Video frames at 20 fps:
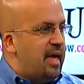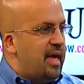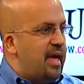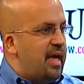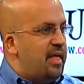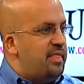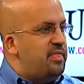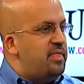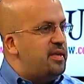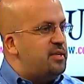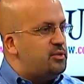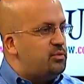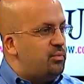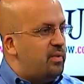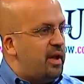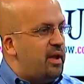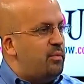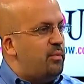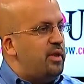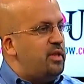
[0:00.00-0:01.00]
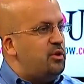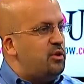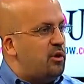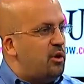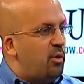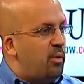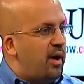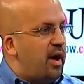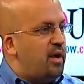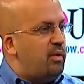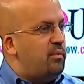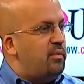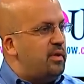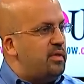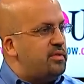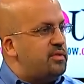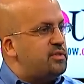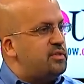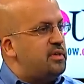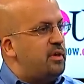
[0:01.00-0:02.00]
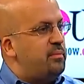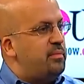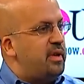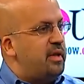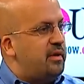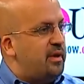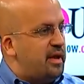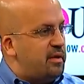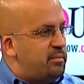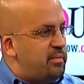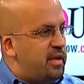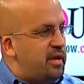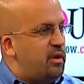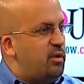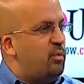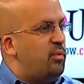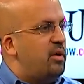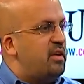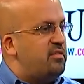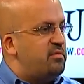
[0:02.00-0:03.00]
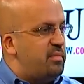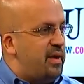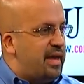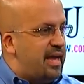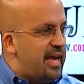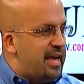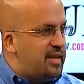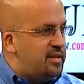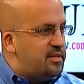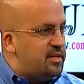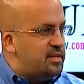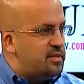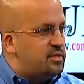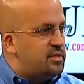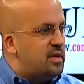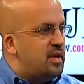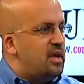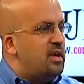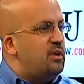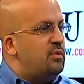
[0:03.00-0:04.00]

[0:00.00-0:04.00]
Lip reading: And this way, when you go out with somebody like me or one of my agents,